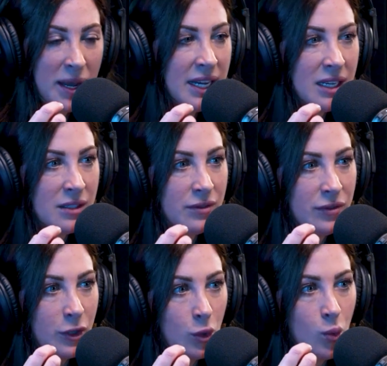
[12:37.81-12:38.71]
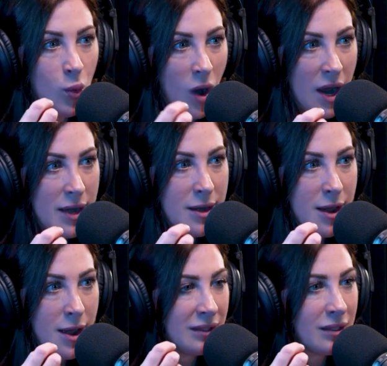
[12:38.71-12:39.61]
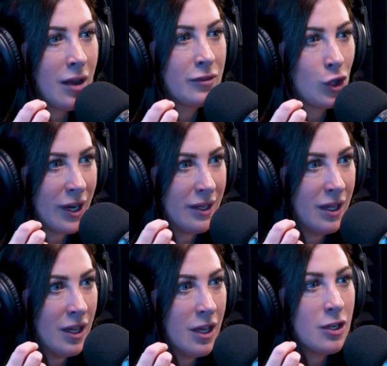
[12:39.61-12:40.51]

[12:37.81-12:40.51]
paying for one piece of grid.